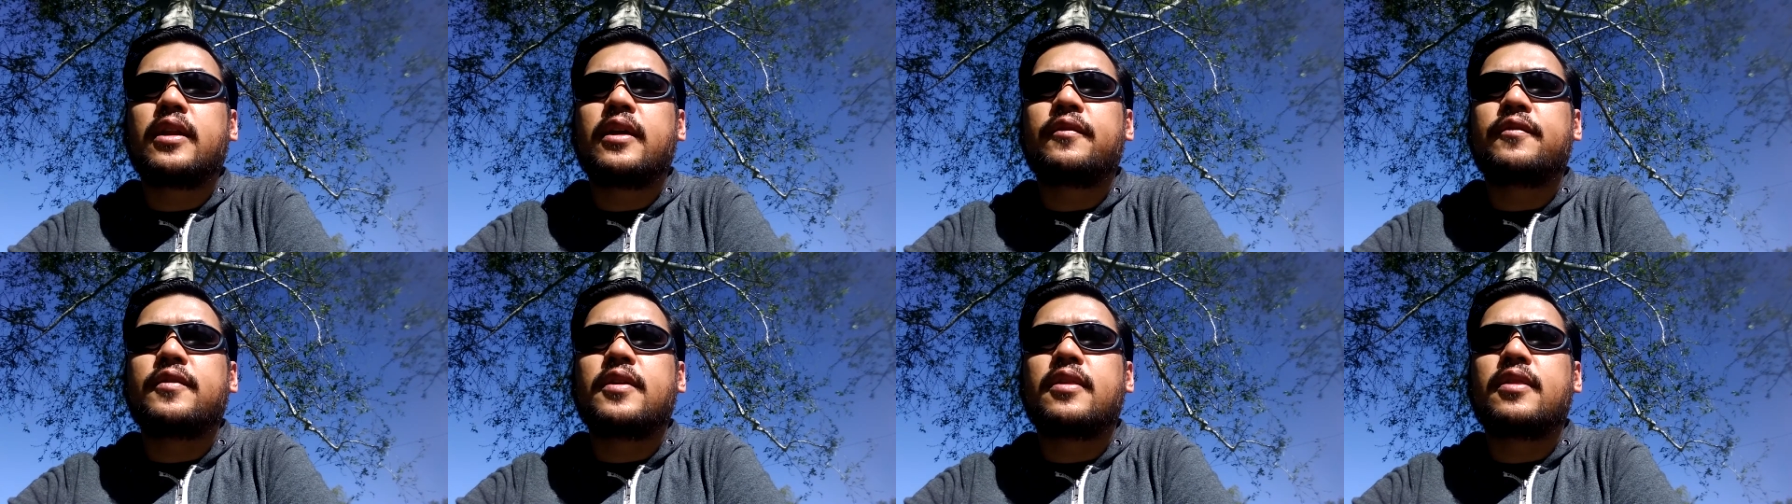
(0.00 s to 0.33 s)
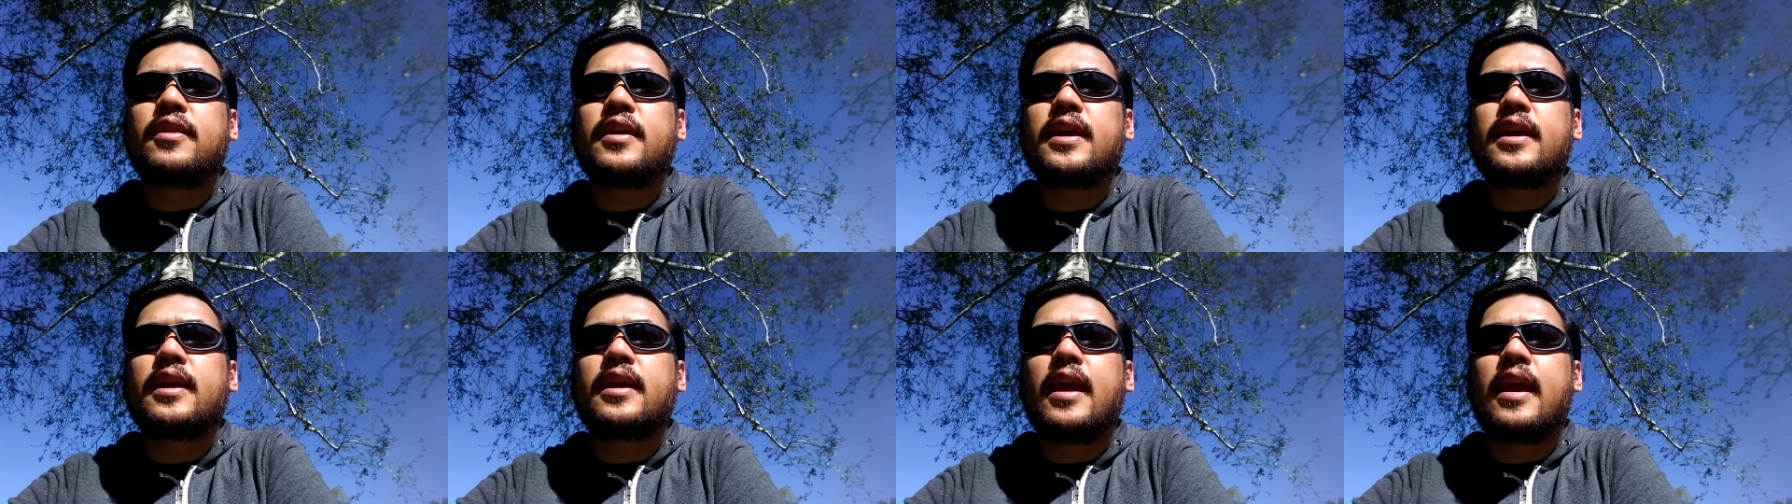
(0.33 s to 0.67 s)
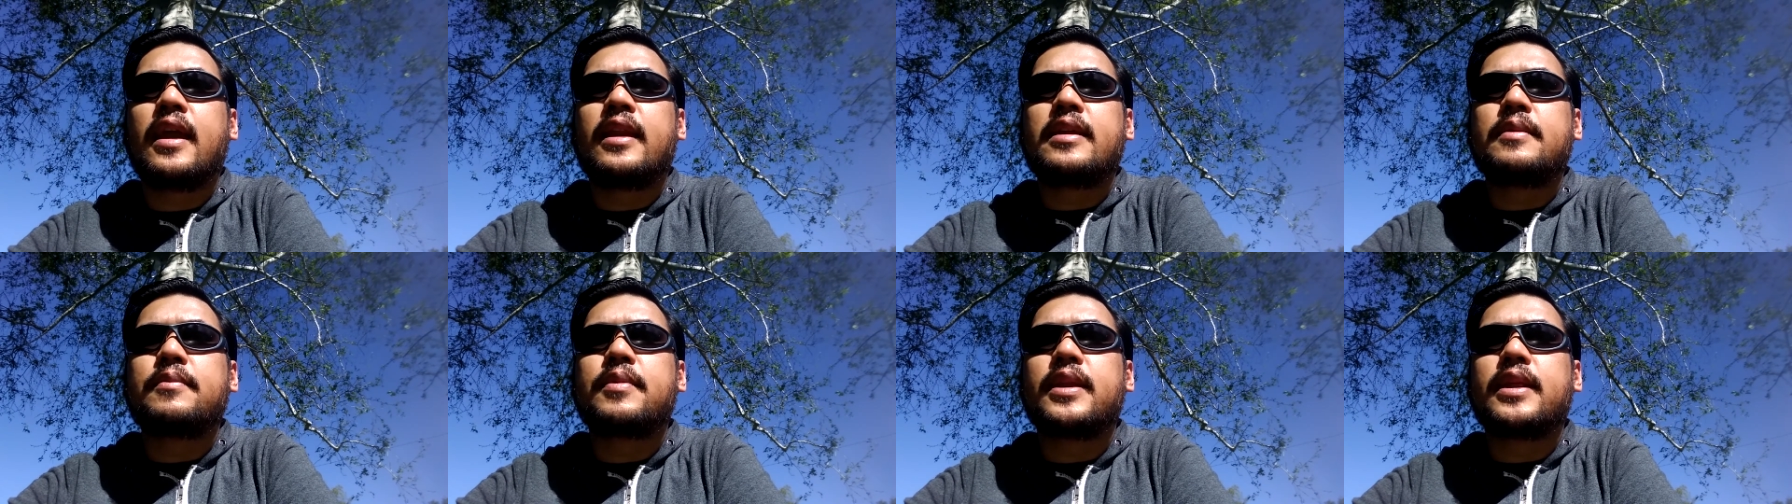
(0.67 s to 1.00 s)
if you think
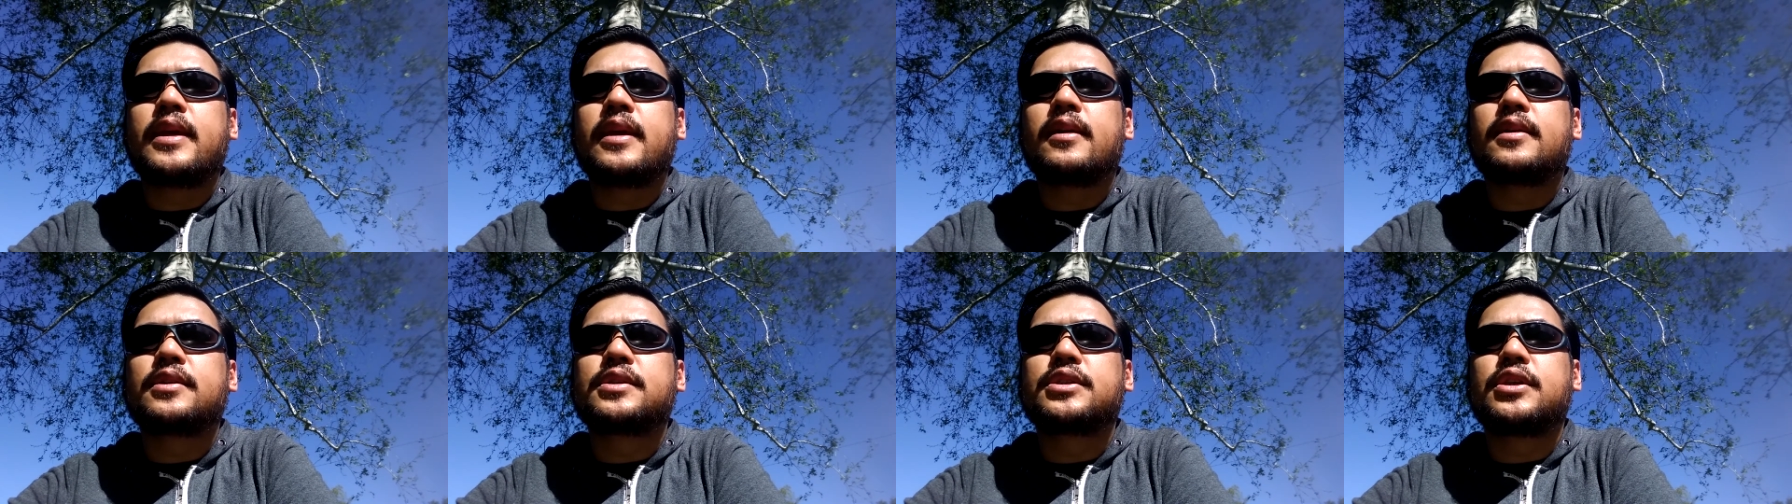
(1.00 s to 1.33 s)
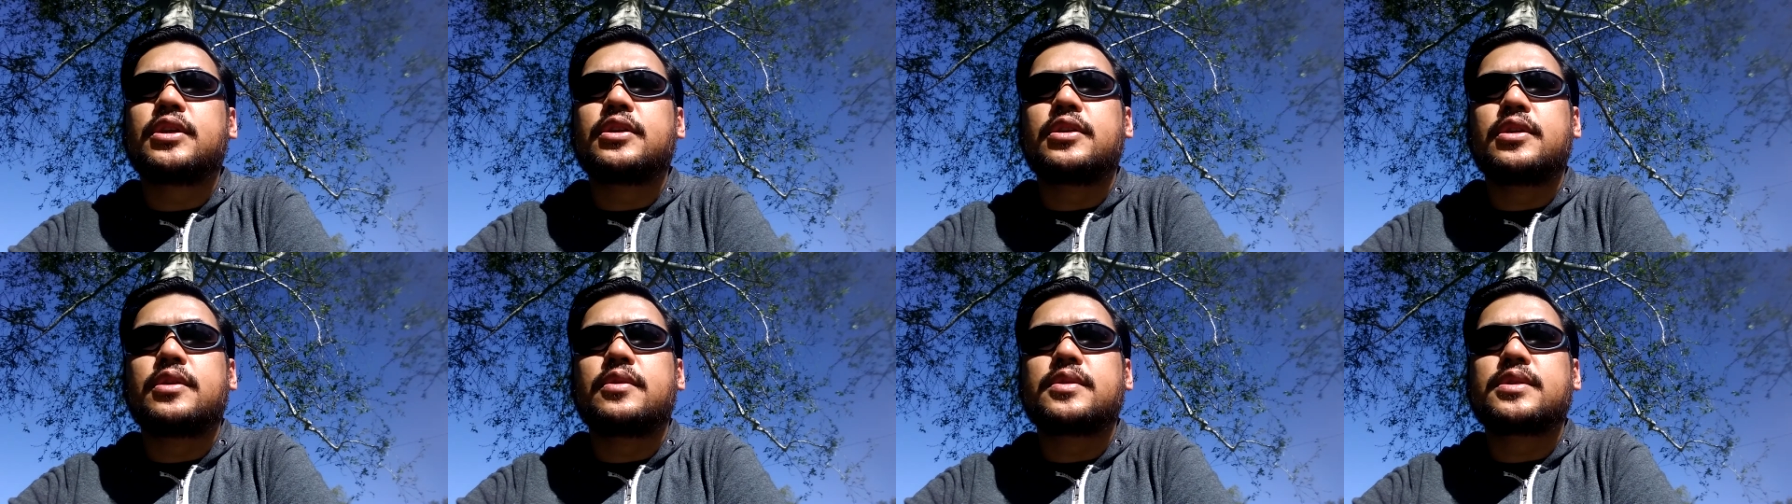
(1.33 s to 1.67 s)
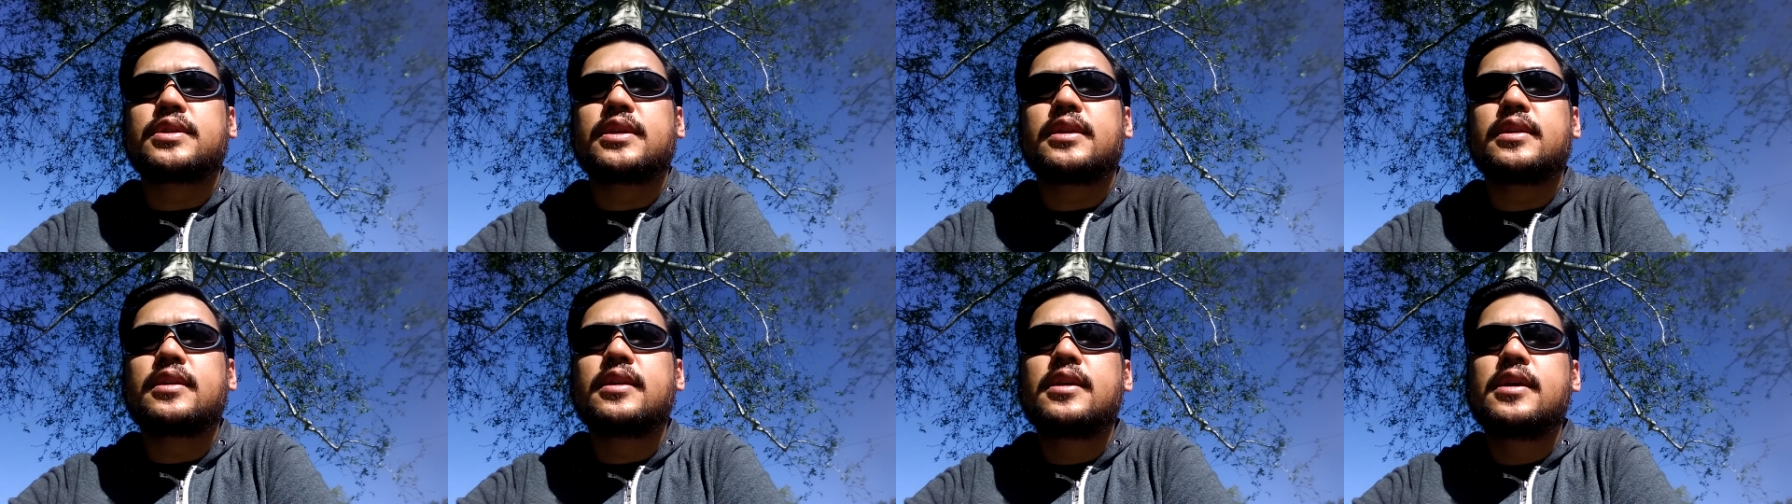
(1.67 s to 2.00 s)
anybody else could use
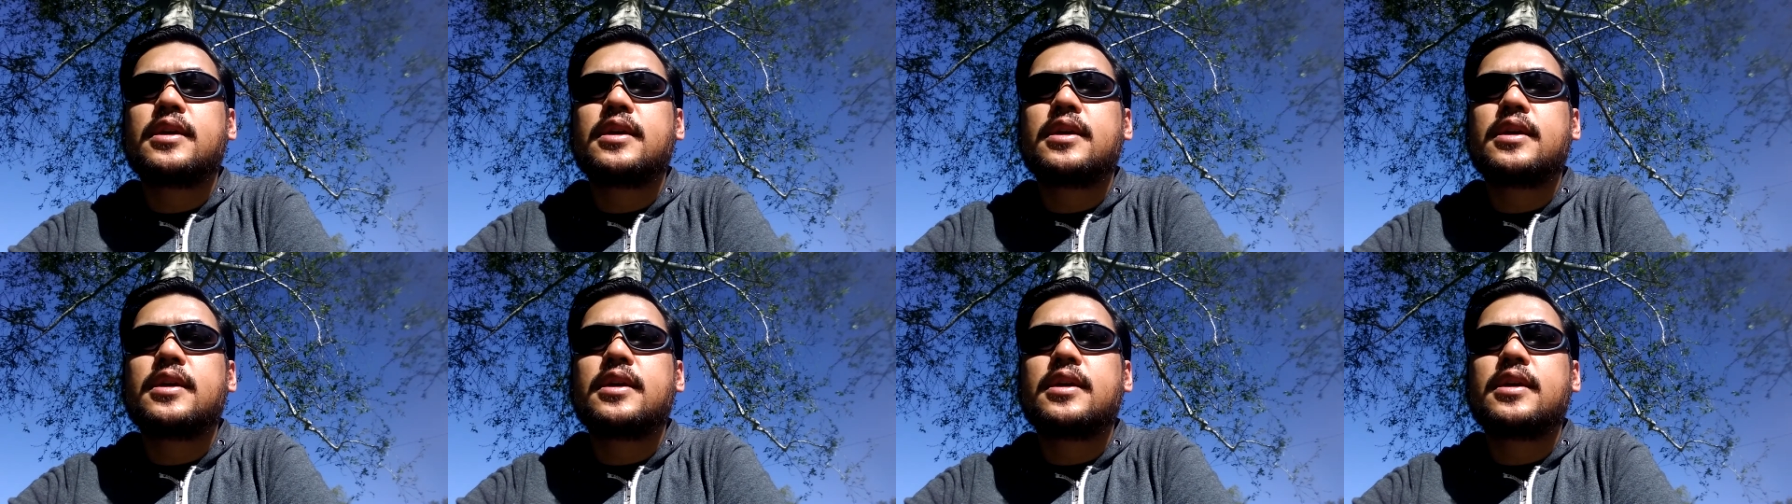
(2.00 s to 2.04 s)
it.